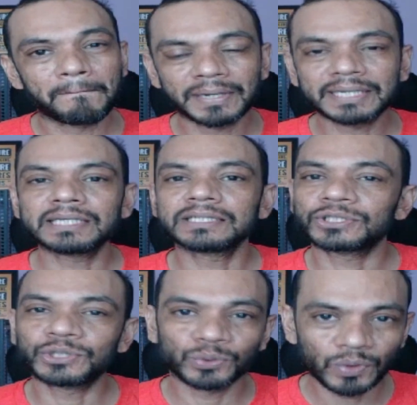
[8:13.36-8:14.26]

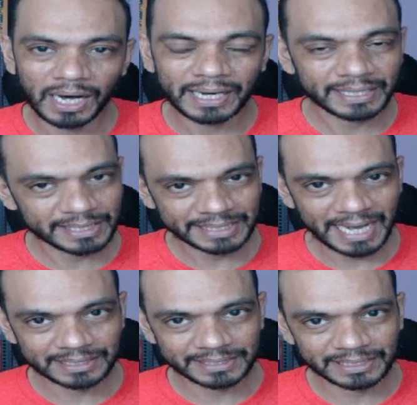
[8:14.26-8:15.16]
please do hire a
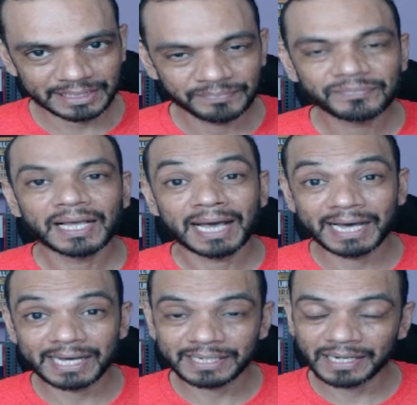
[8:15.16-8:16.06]
taxi
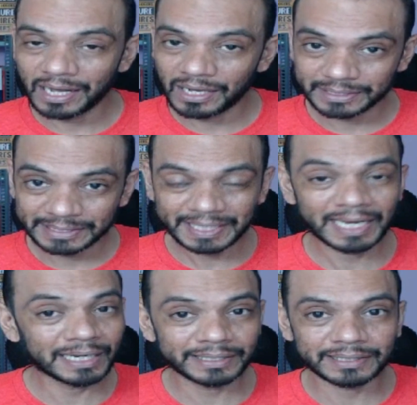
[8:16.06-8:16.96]
and
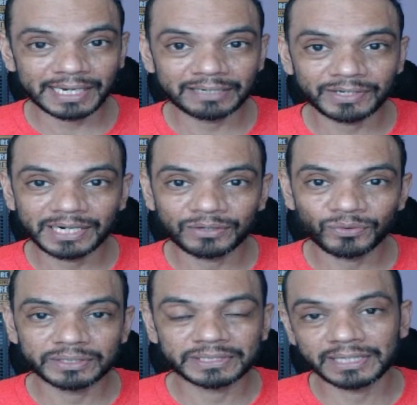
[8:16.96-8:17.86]
tell the driver in
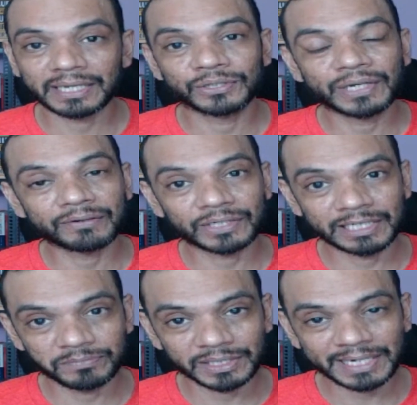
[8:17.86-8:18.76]
advance that you have to
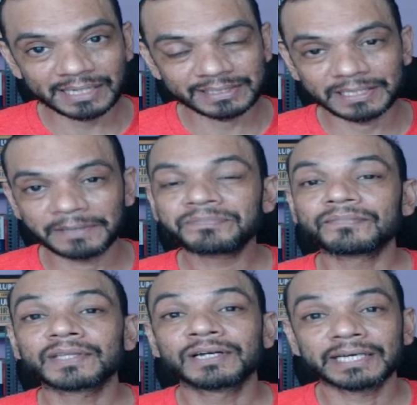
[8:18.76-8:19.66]
keep the taxi
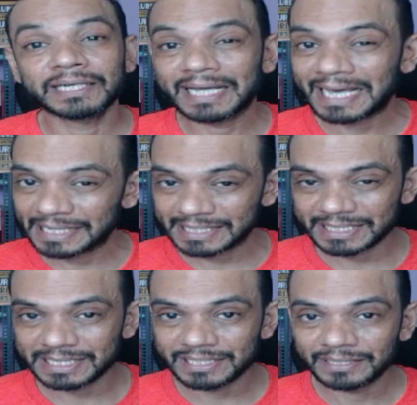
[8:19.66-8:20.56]
in
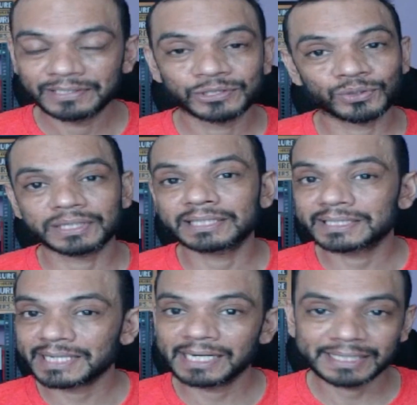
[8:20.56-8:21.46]
AC so that the
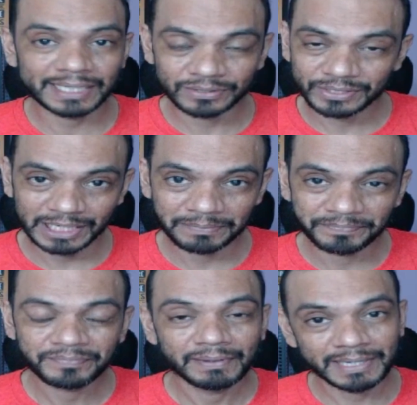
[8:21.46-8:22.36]
child can sleep.
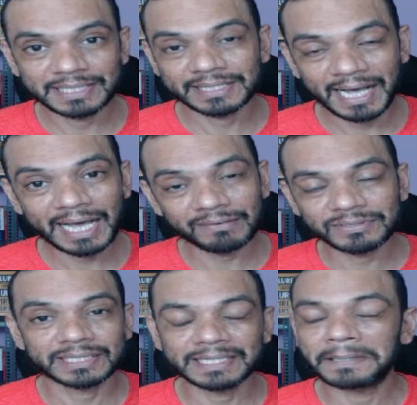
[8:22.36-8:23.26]
Because I have
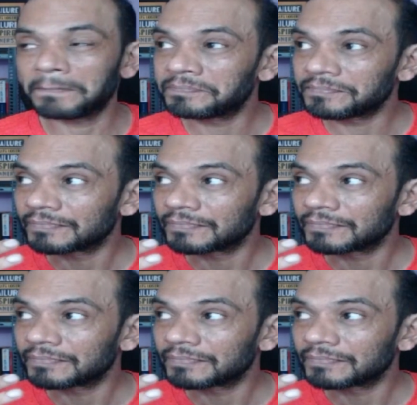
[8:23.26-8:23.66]
seen